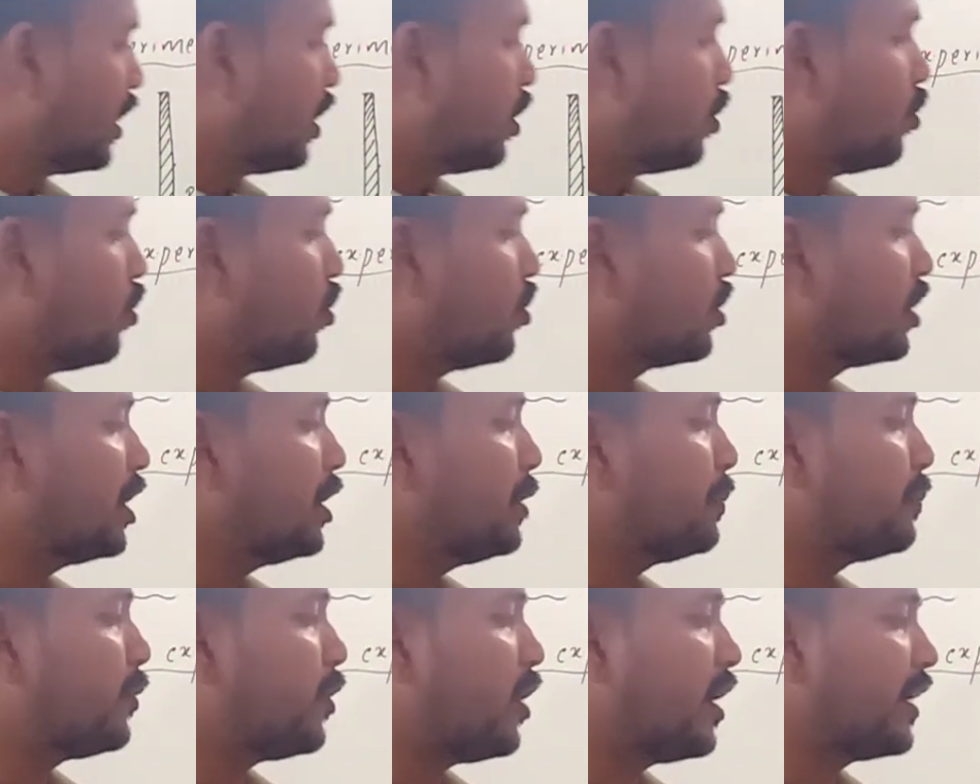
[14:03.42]

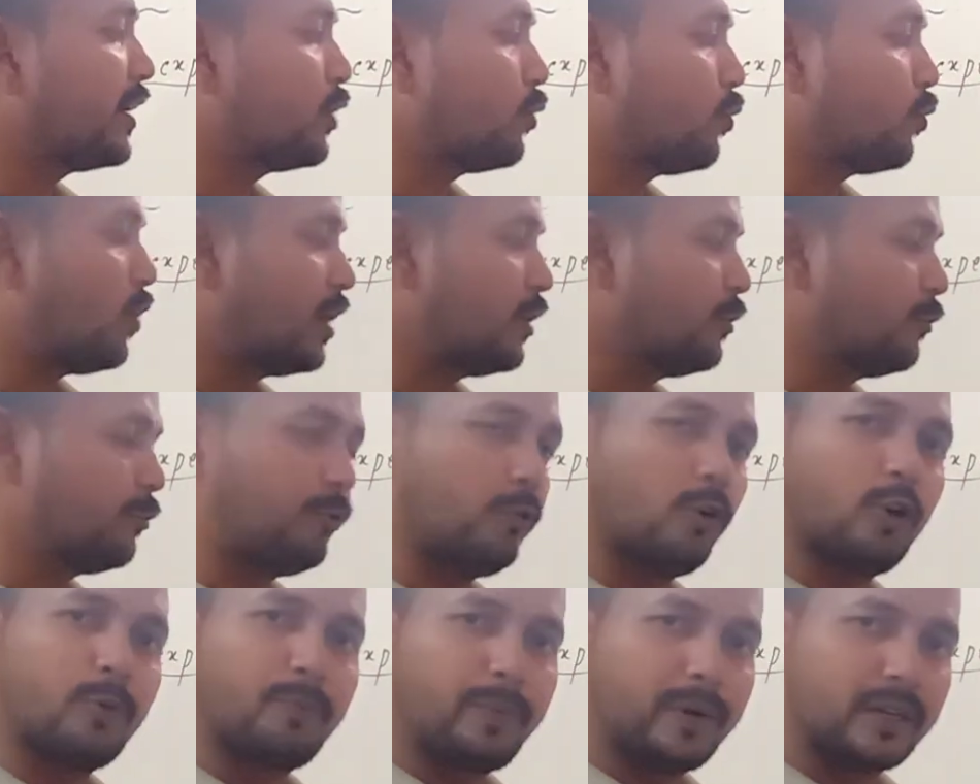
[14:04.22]
Only
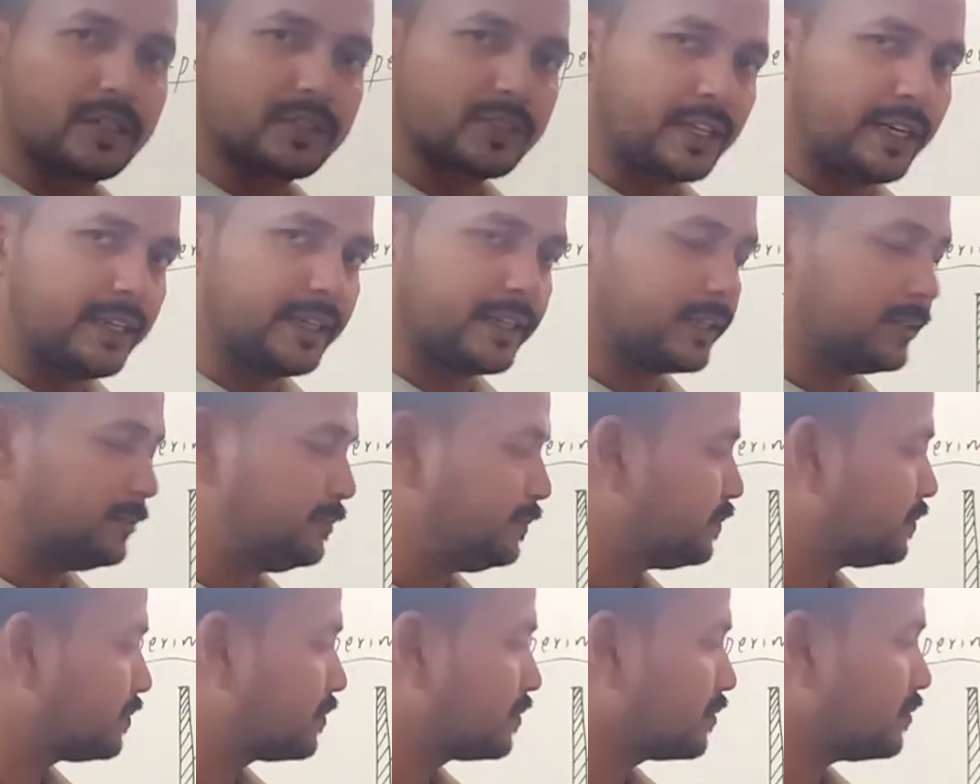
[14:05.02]

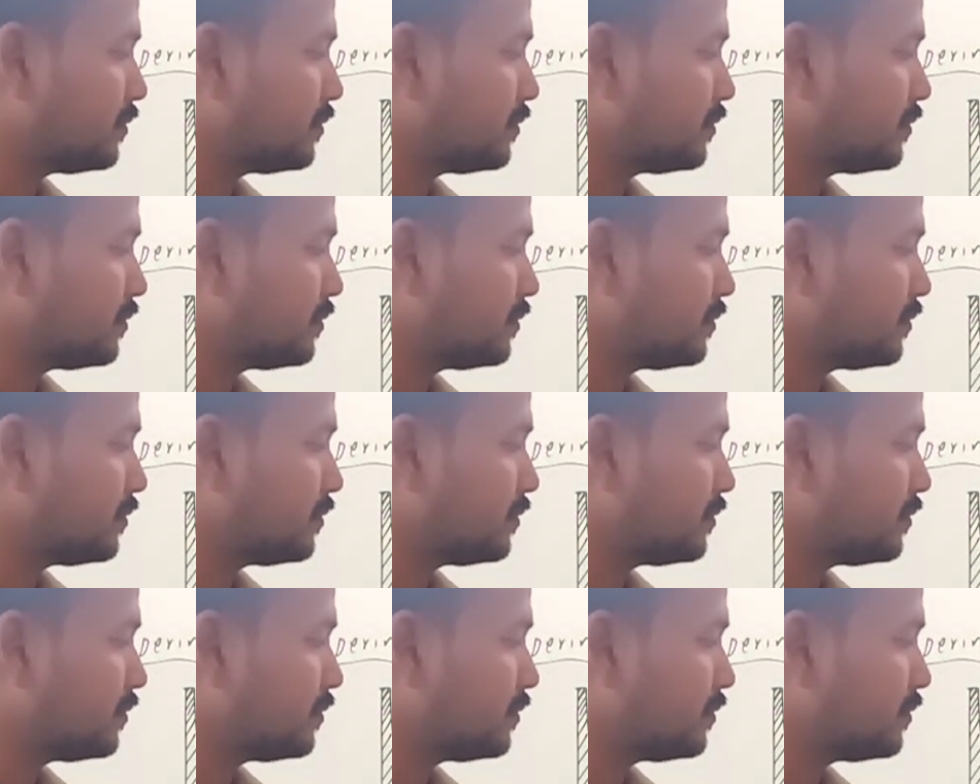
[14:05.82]
0.14%